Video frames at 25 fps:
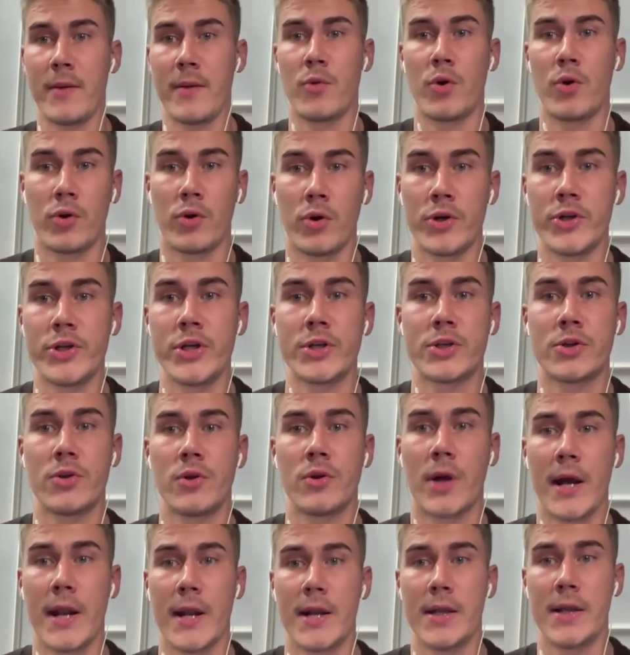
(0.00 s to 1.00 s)
framework or
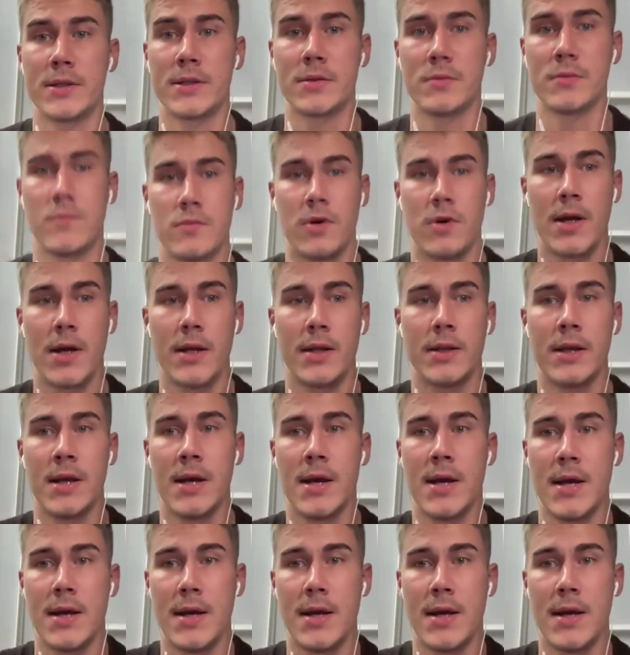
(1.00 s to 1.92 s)
just look at it, right?